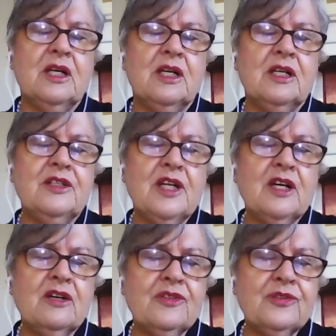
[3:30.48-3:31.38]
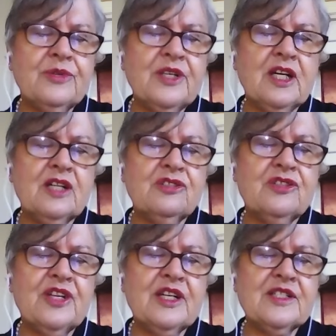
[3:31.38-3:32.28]
And now
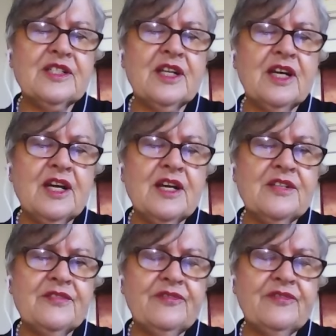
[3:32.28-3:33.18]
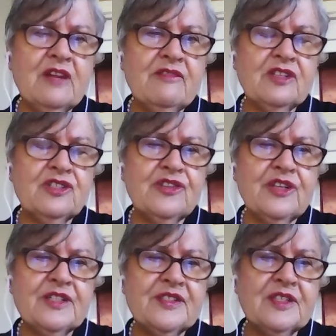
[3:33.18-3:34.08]
300,000 Ks,
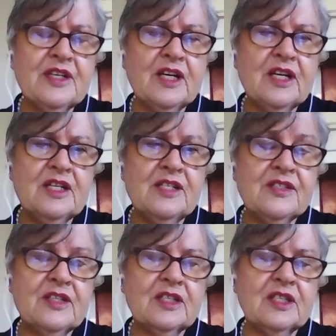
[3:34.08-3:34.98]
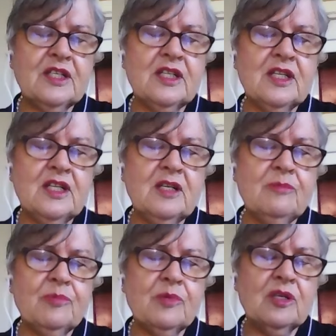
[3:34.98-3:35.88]
500,000 Ks, keep
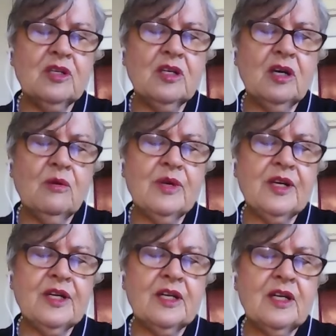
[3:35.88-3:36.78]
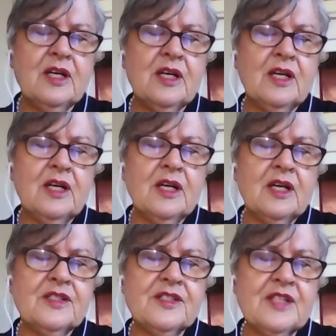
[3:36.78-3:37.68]
going.
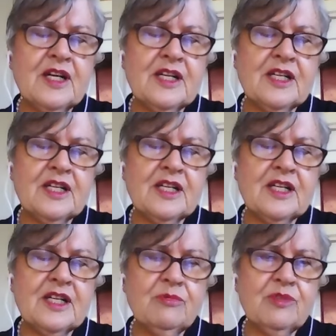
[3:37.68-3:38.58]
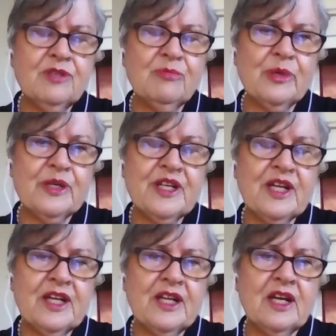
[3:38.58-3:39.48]
Stay connected with your
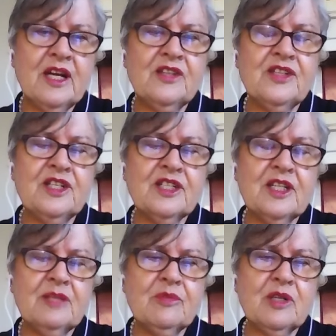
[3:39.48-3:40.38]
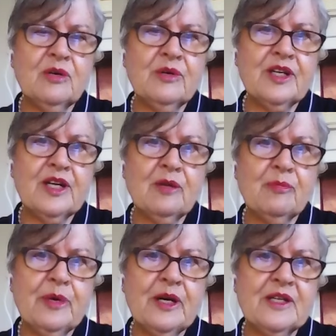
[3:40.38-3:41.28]
body and then keep going out
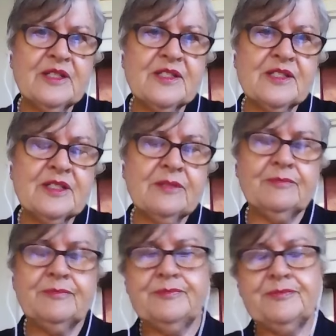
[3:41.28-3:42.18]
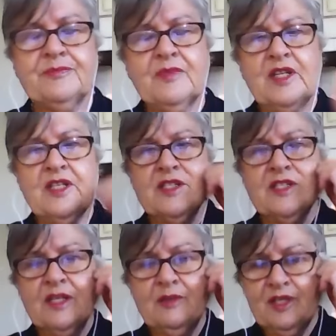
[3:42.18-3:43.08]
past.
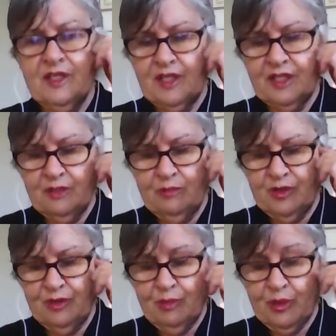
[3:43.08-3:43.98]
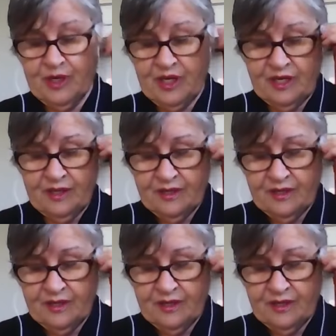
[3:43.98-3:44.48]
Stay connected with your body,